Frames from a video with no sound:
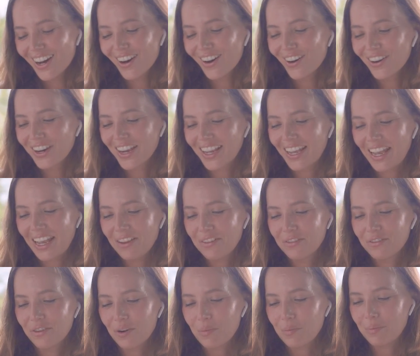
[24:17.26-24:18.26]
or gay
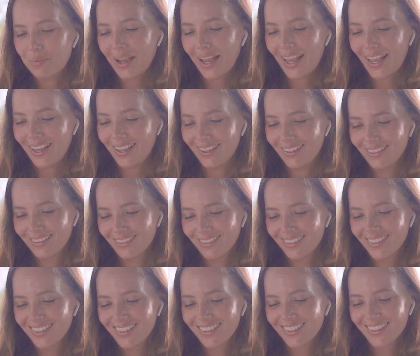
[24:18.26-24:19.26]
for pay?
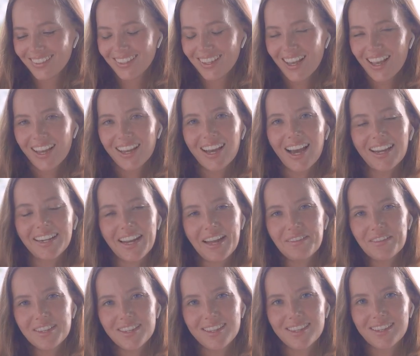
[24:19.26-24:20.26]
I
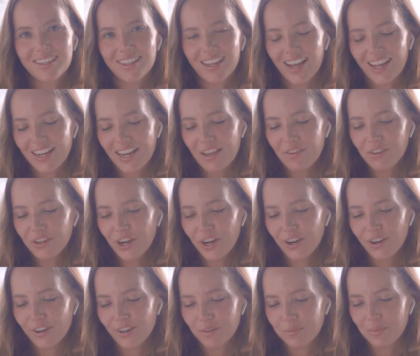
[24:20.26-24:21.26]
never
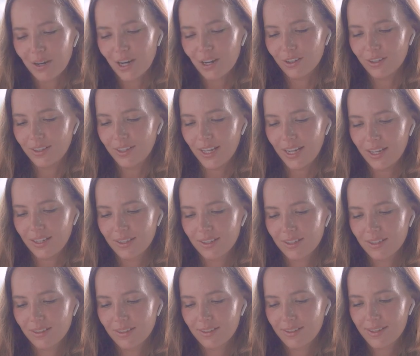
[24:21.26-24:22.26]
heard about that
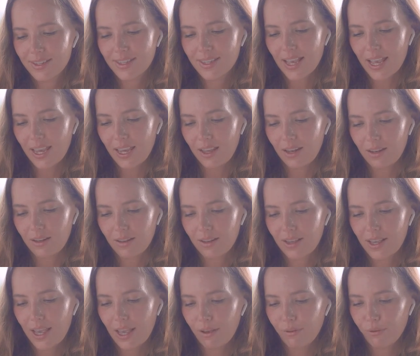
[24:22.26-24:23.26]
saying,
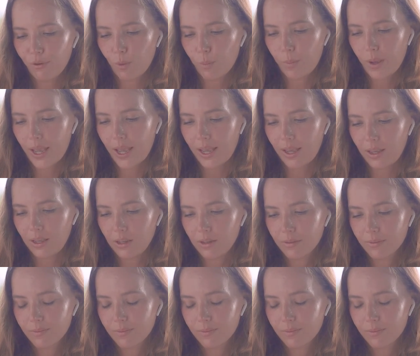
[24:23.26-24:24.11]
gay for pay.